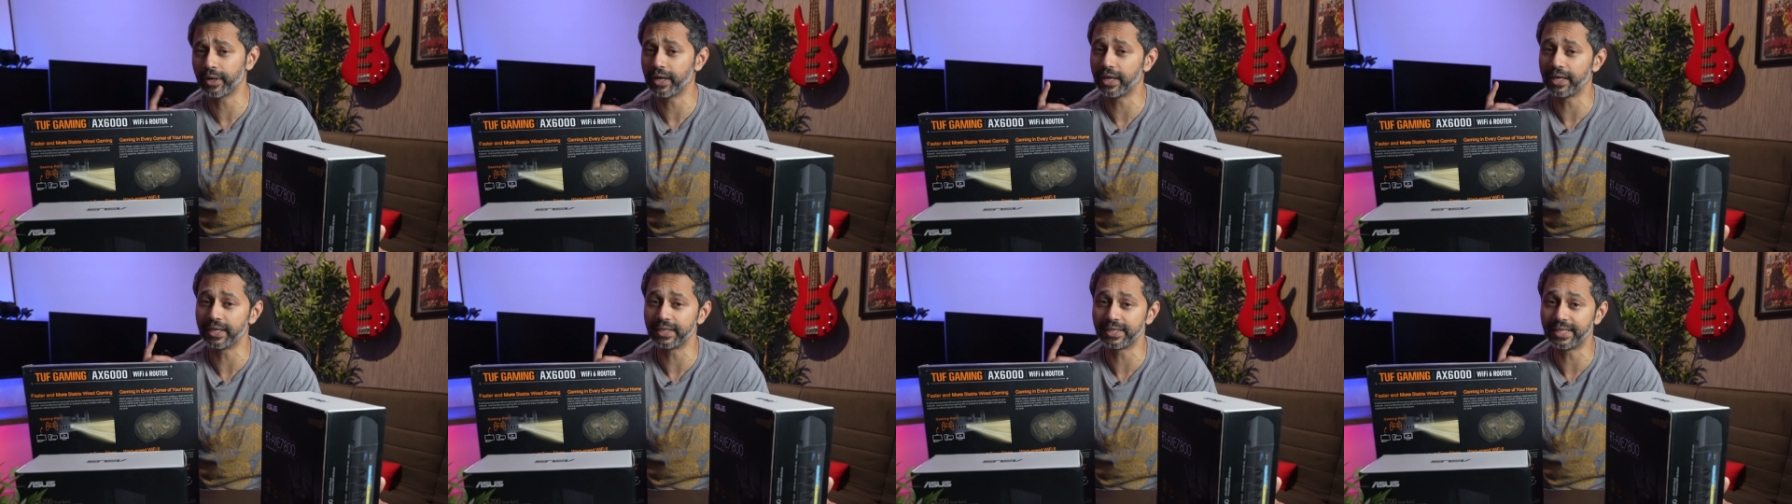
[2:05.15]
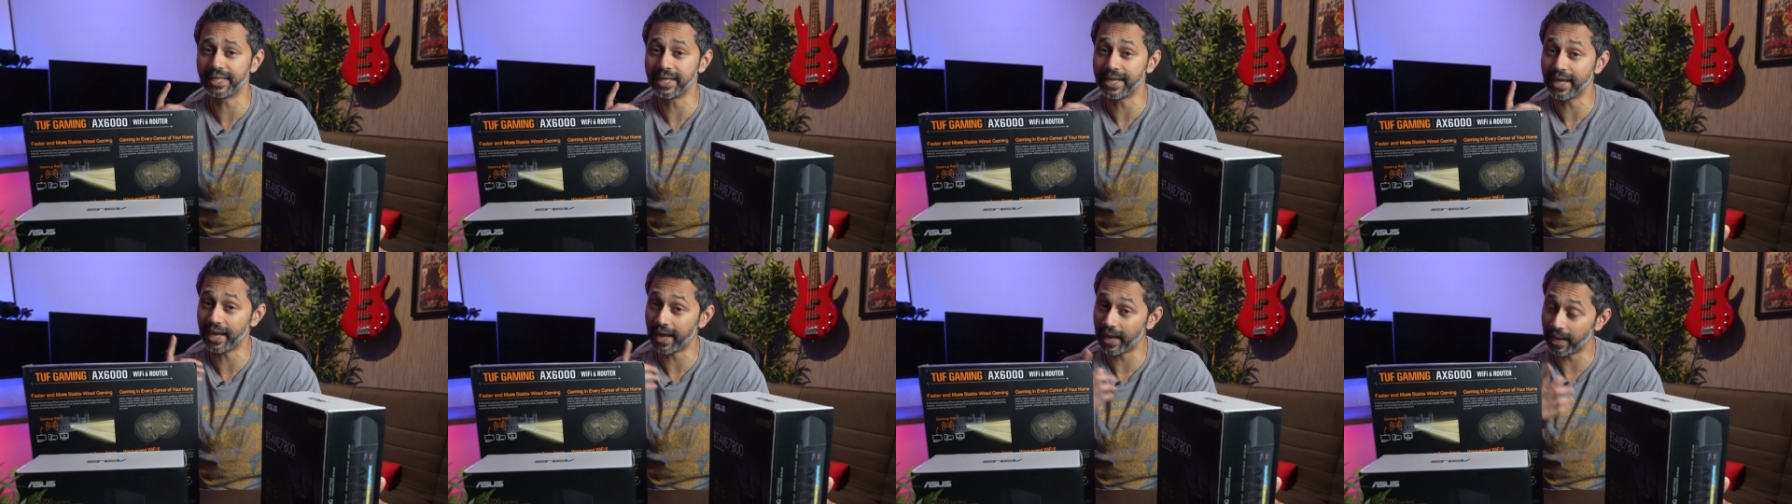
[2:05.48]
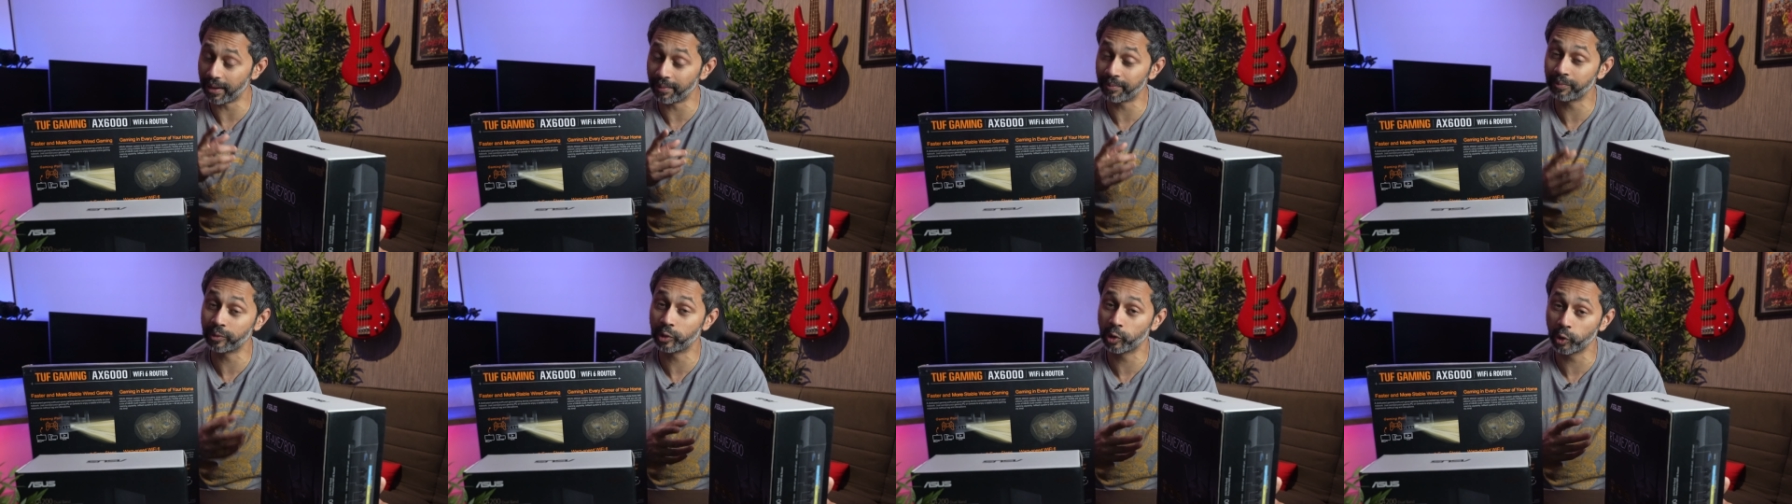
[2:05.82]
is the
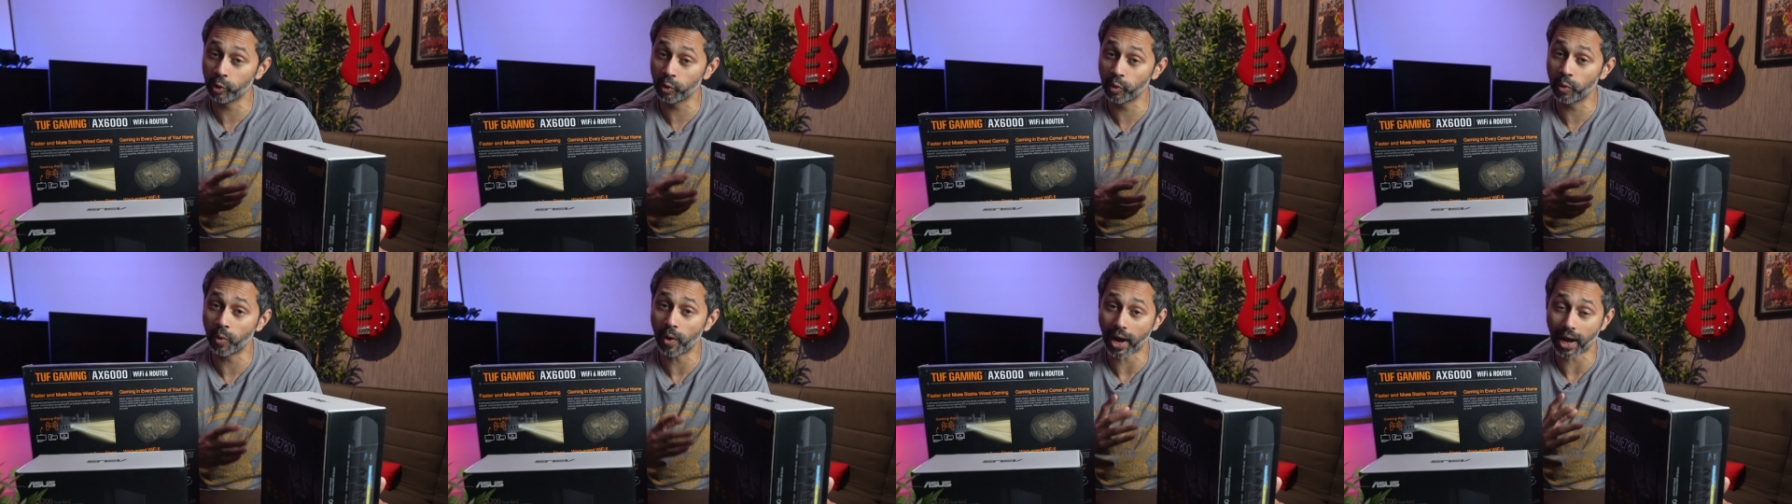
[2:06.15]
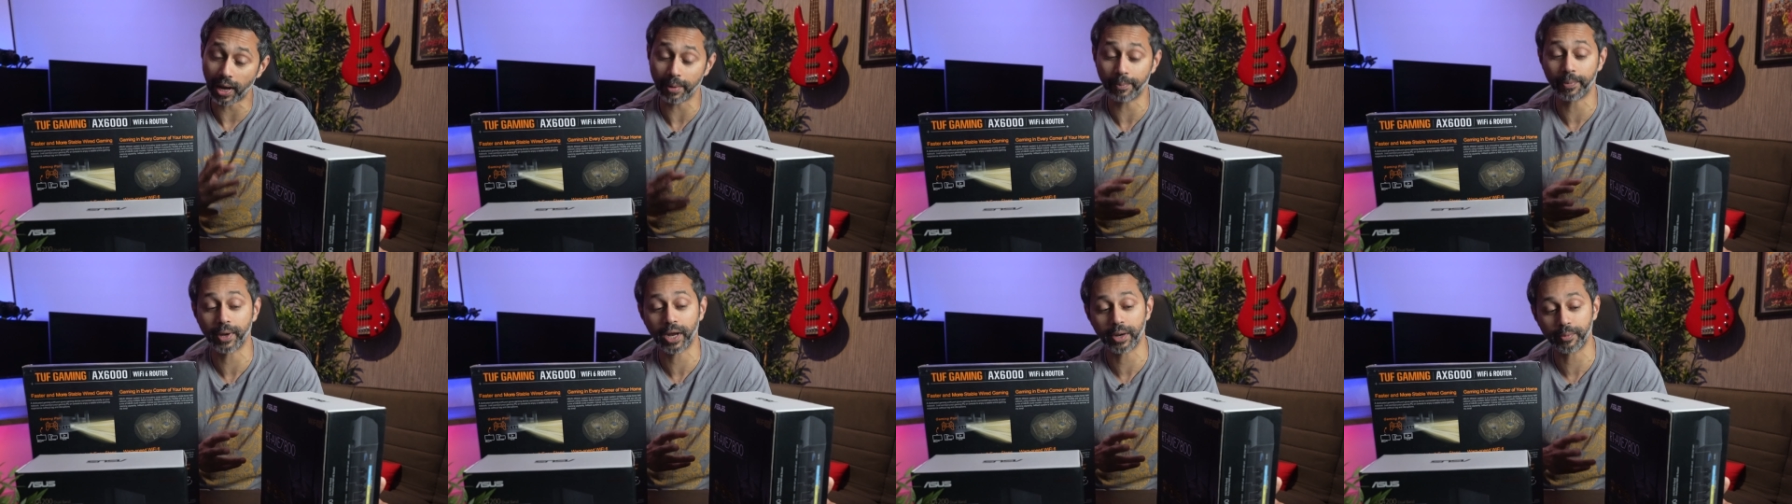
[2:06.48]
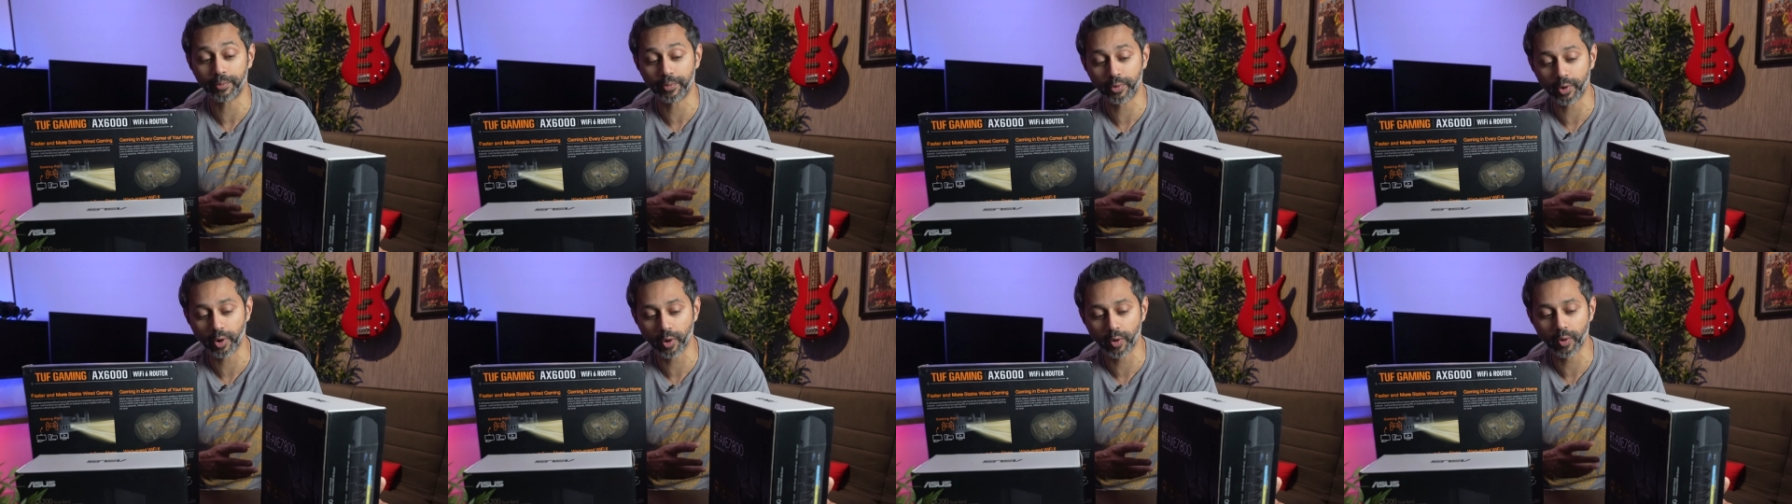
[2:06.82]
M two
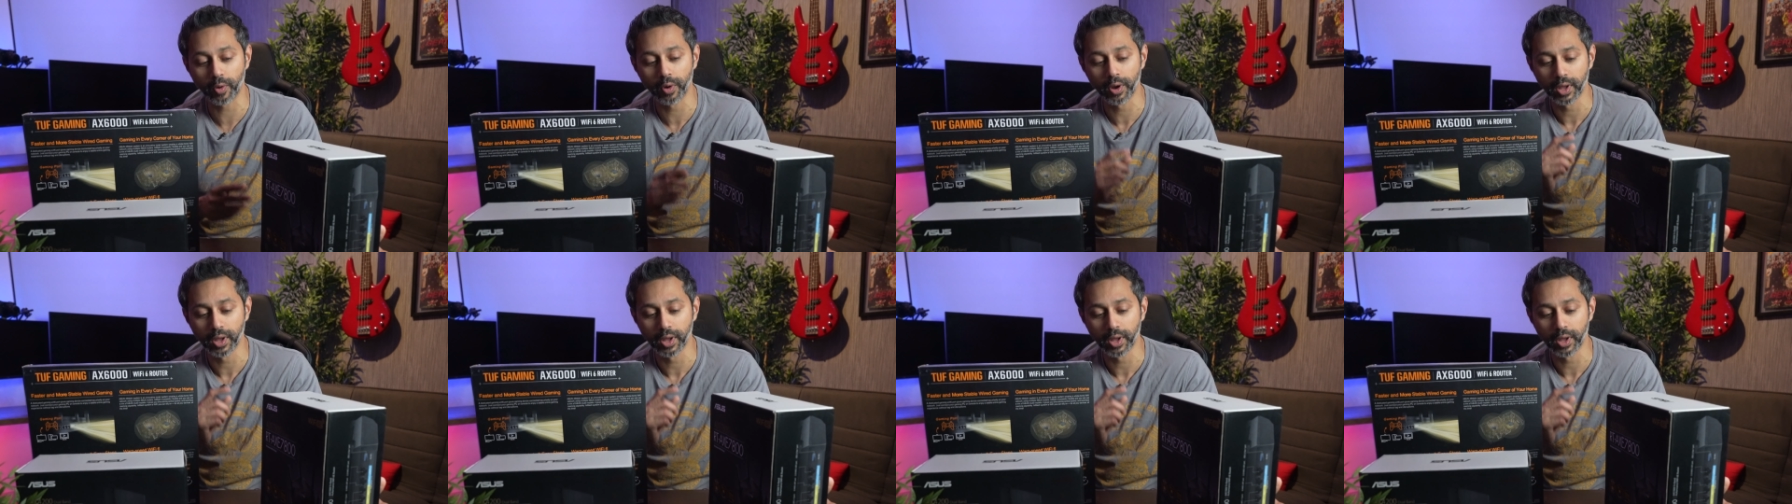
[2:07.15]
iPad Pro.